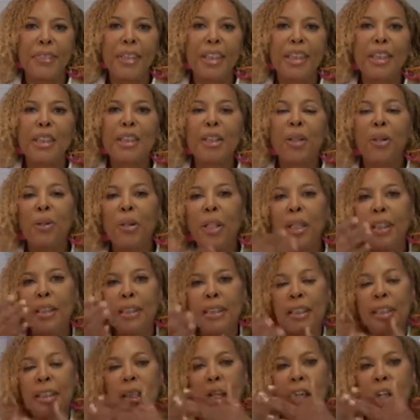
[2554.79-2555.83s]
So
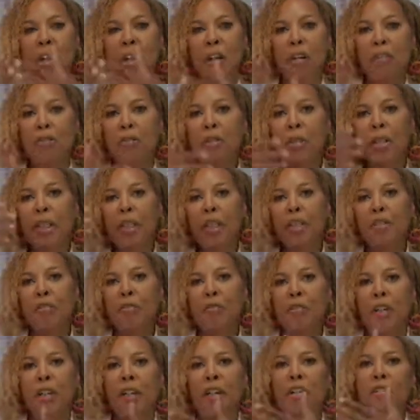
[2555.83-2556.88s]
it's an
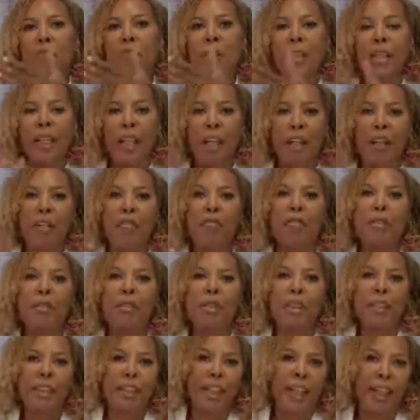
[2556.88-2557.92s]
ever-evolving,
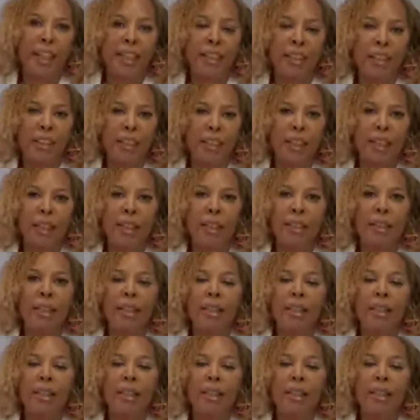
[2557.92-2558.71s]
ever-changing